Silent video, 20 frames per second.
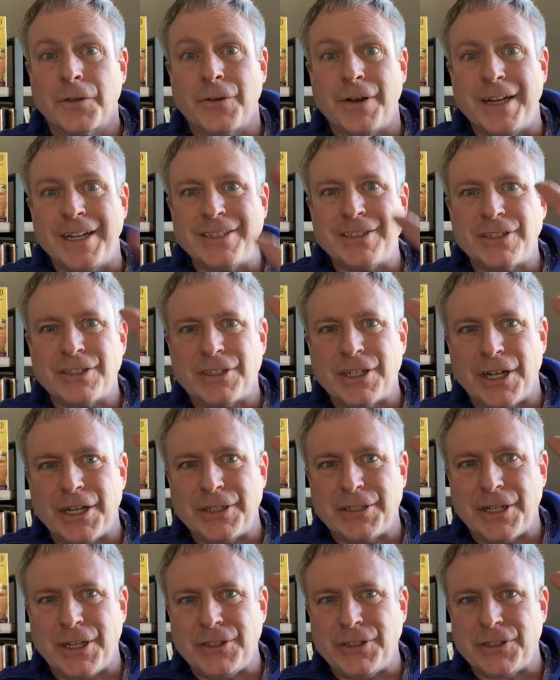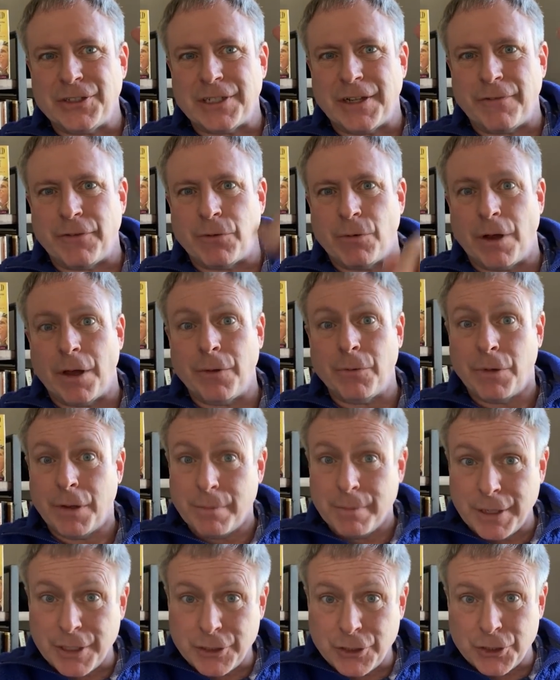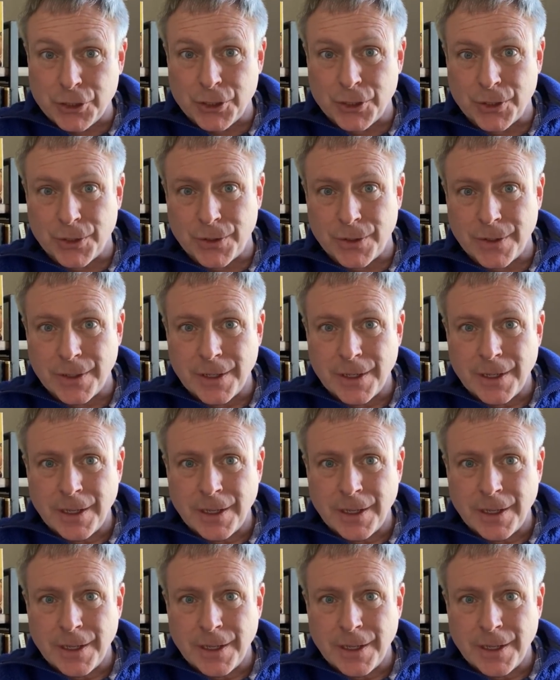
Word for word: Greetings and salutations, everyone. We miss you